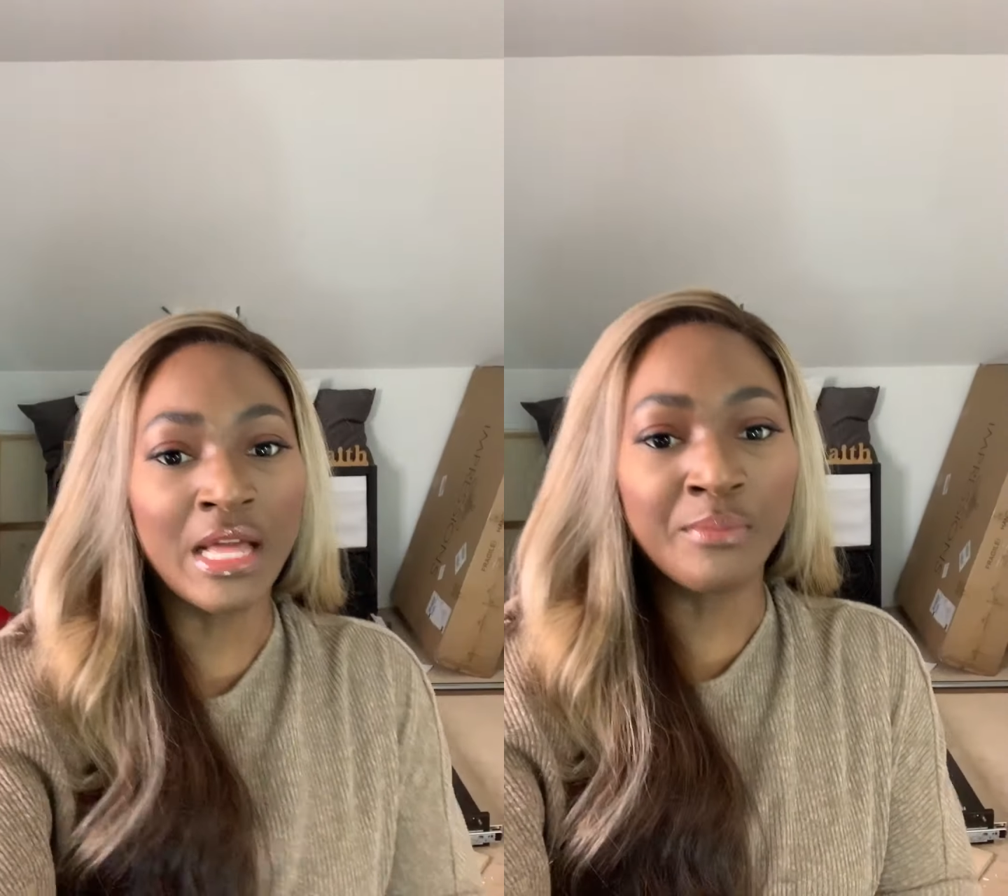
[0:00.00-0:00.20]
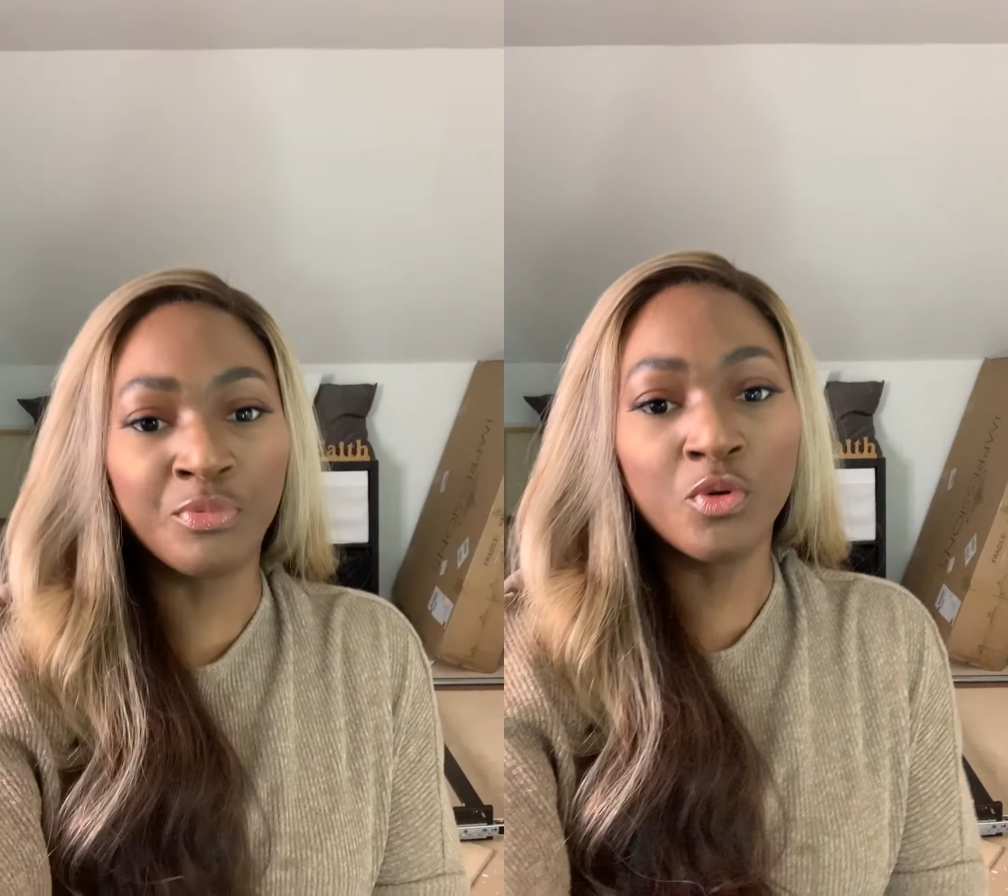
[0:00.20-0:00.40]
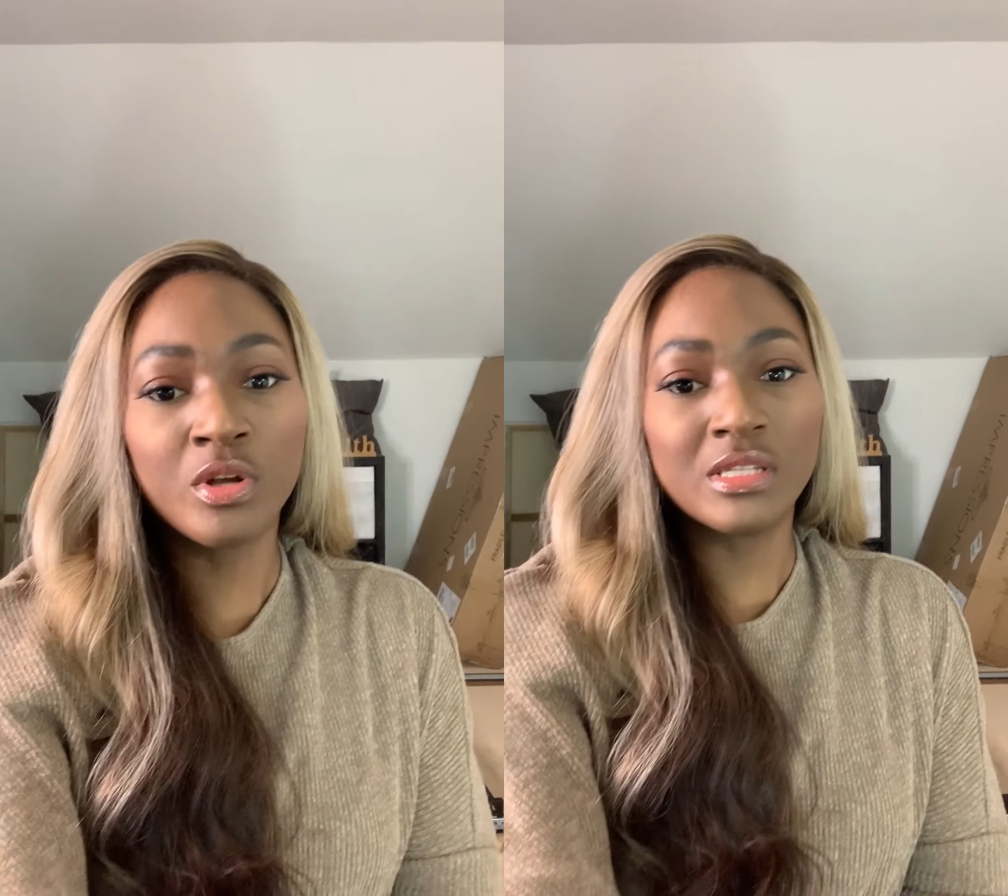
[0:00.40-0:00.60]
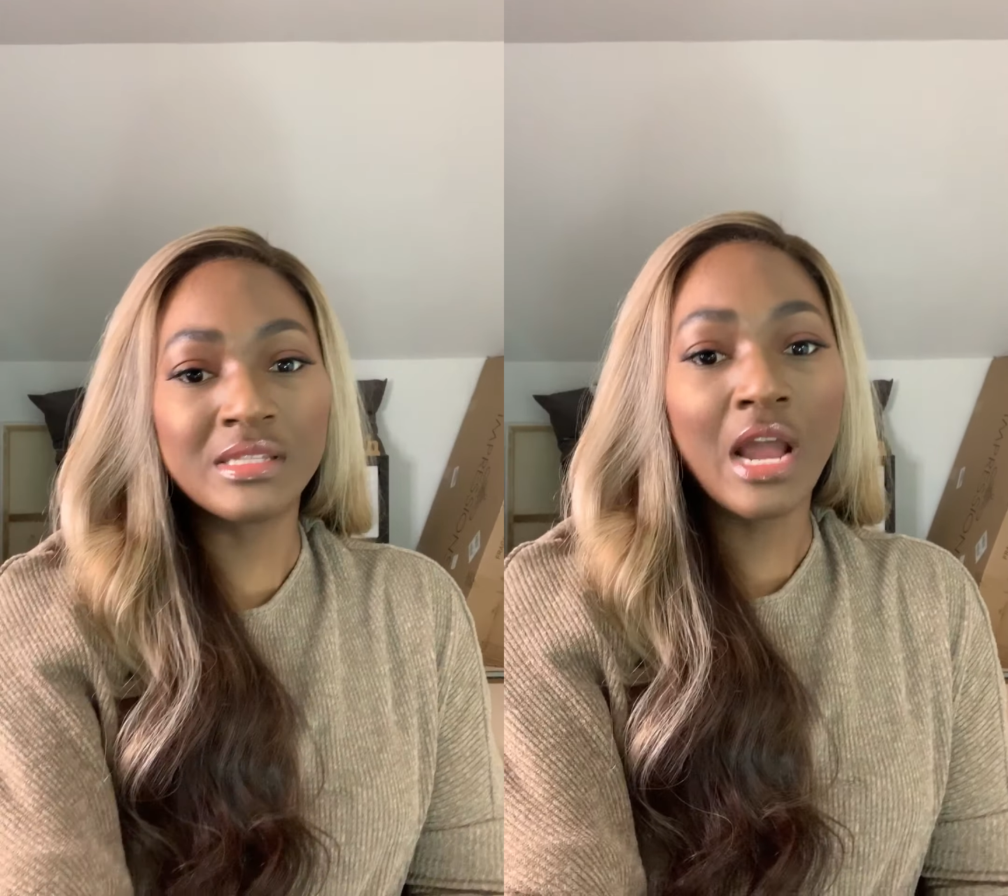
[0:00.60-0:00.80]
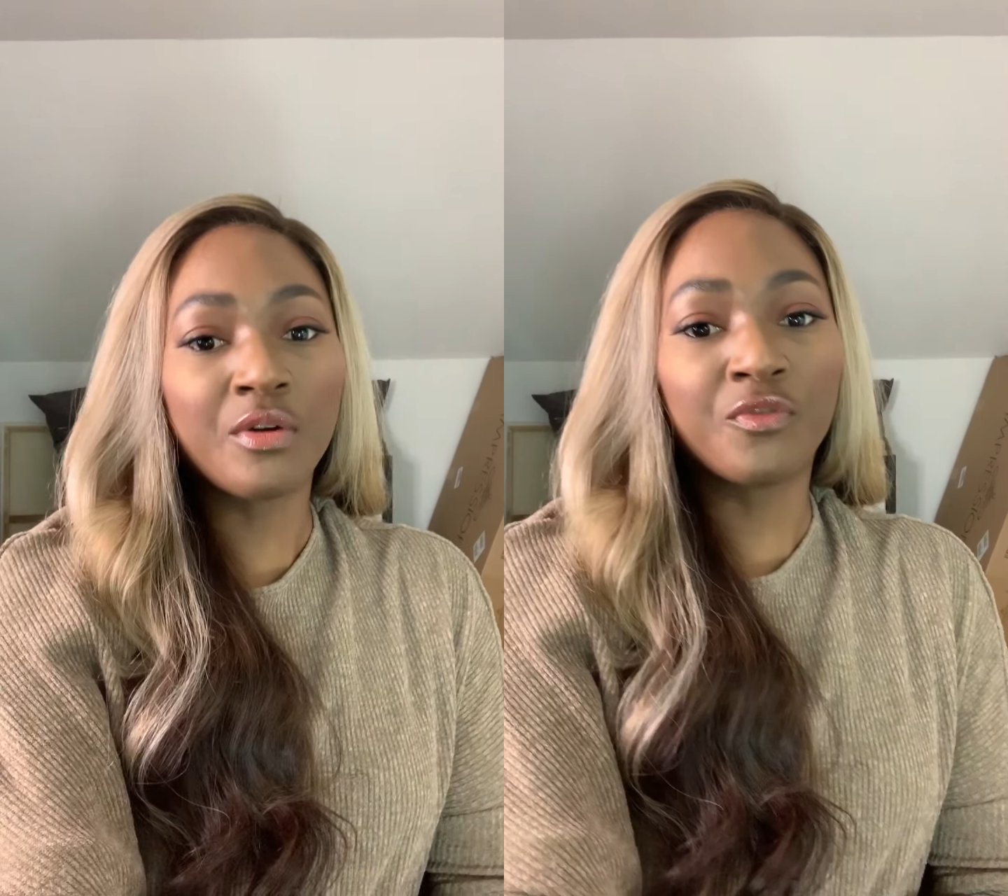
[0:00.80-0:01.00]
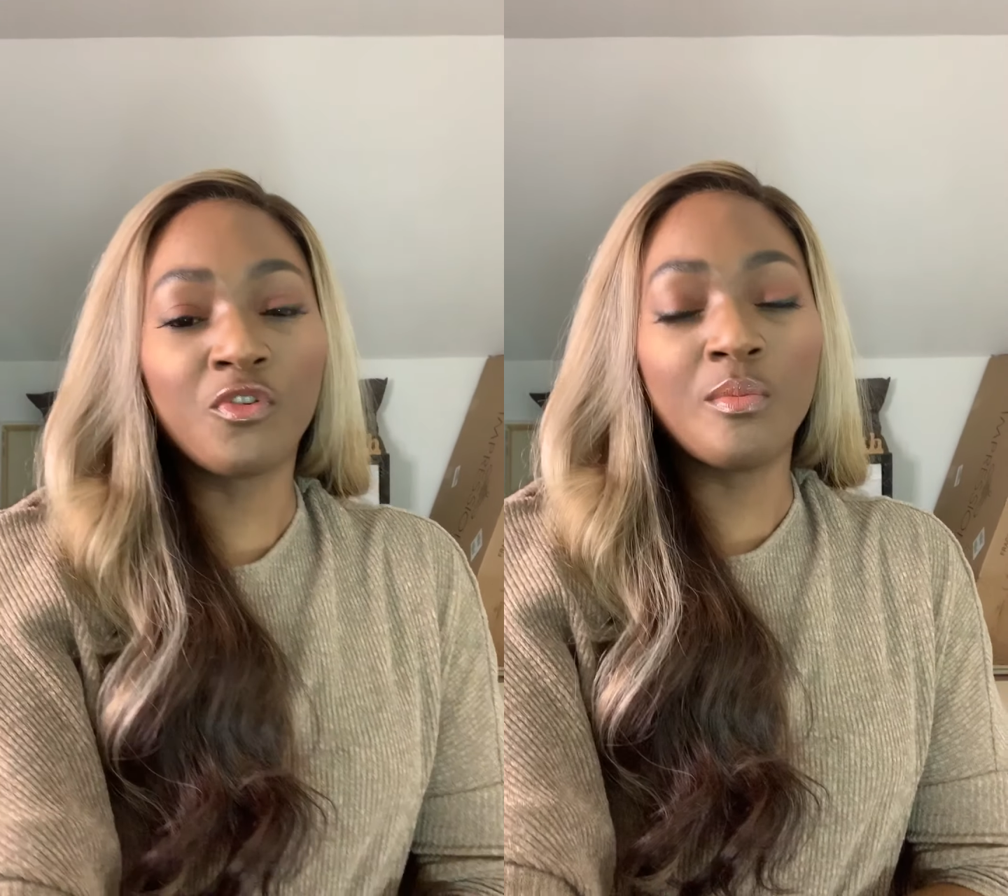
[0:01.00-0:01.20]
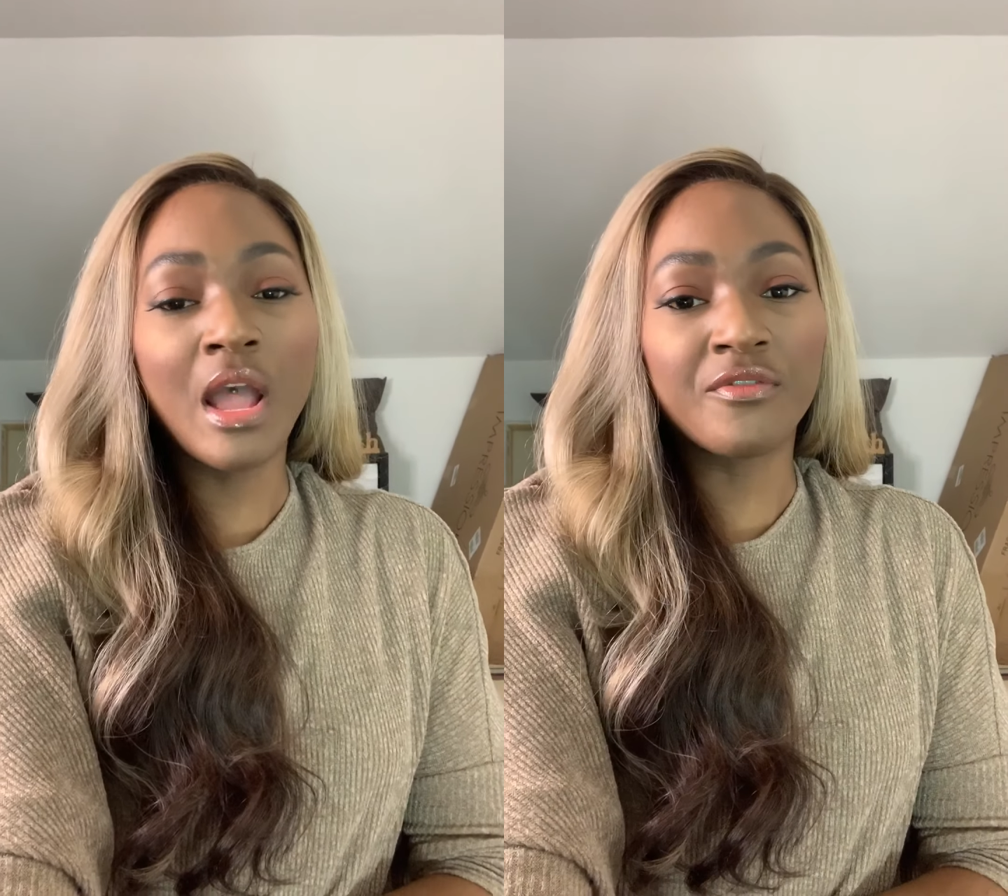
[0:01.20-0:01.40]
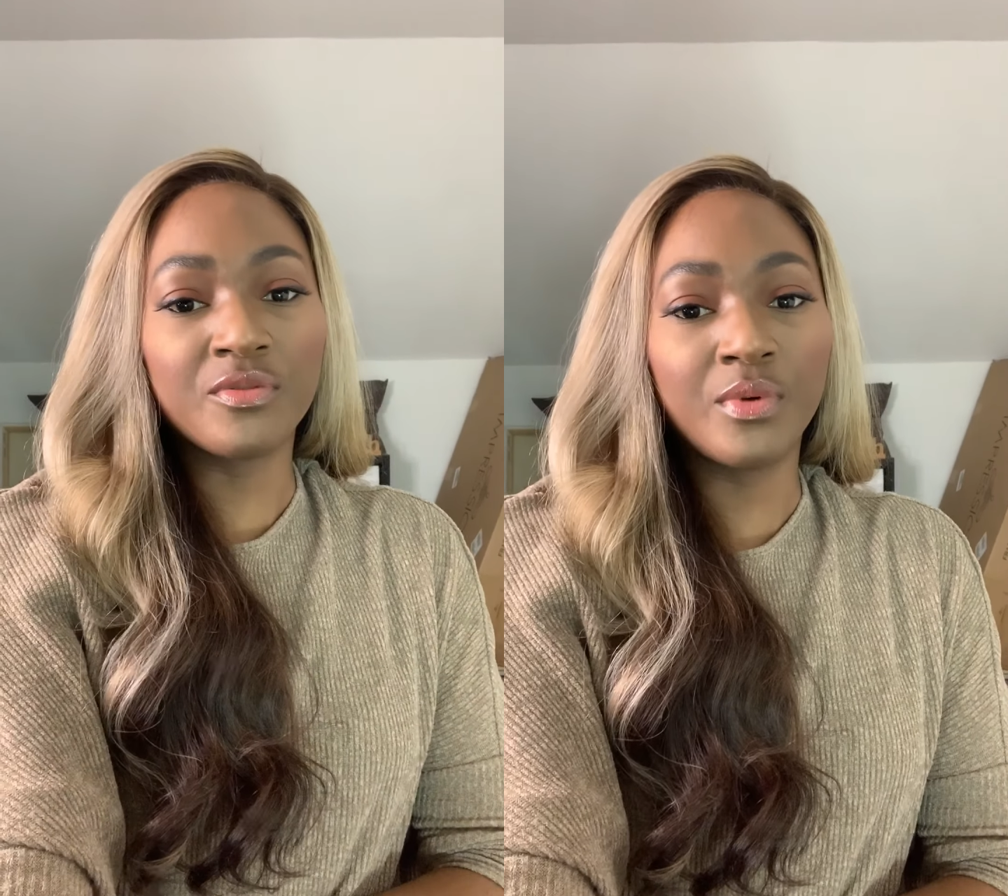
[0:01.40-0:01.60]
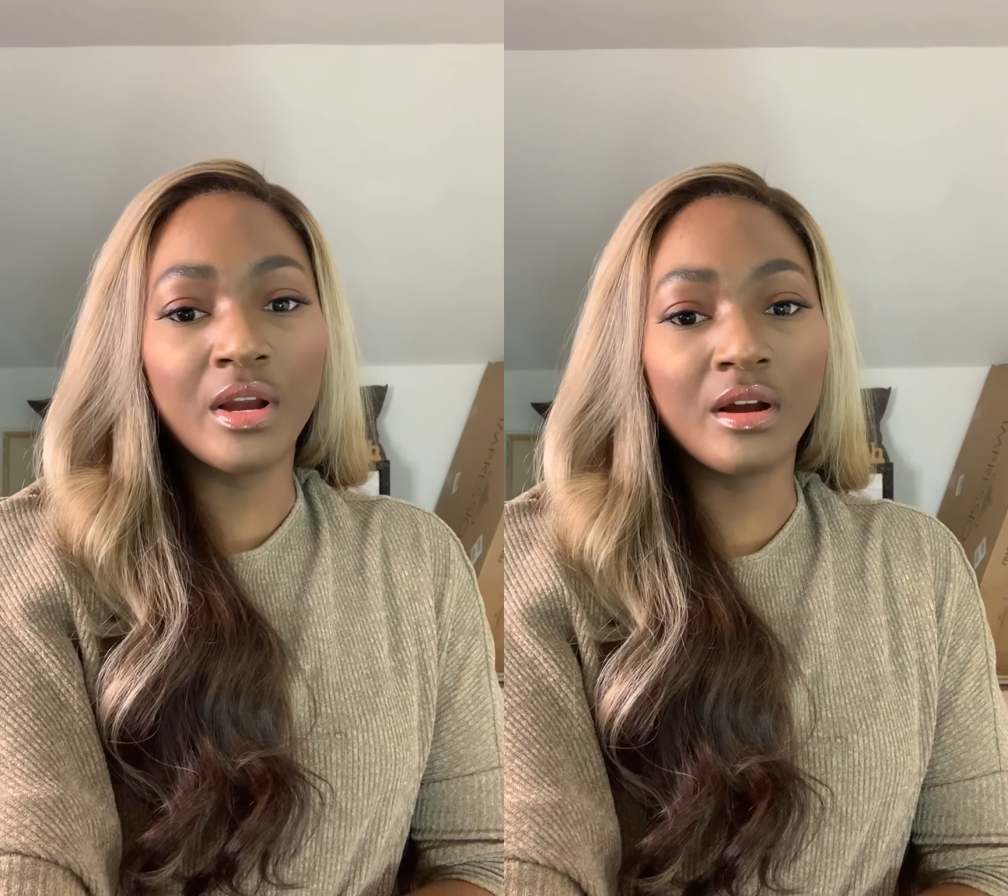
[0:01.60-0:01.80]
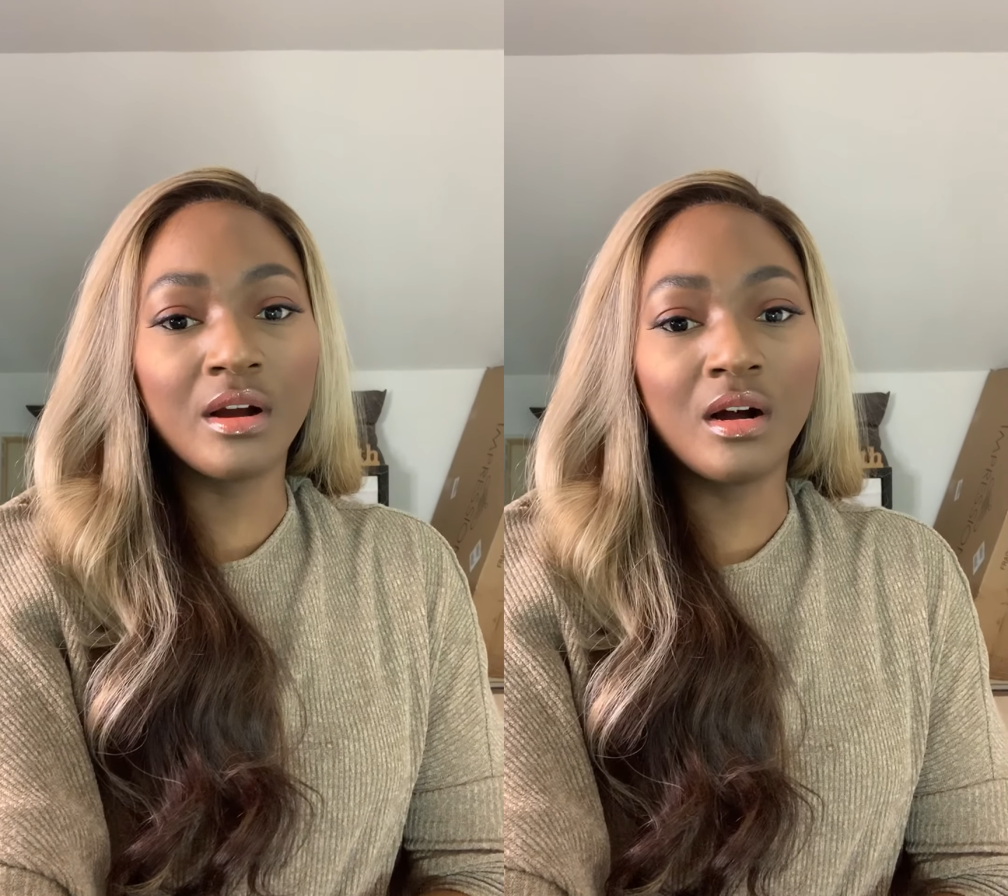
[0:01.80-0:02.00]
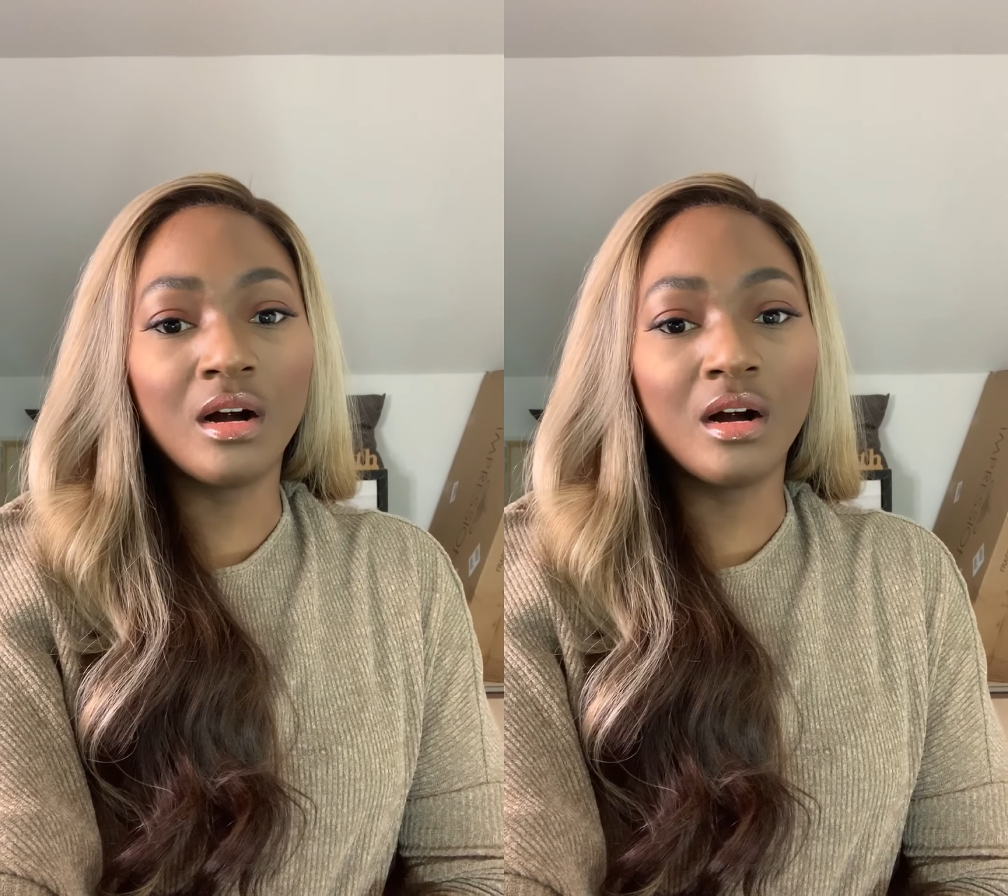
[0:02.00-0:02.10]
like broken styrofoam everywhere.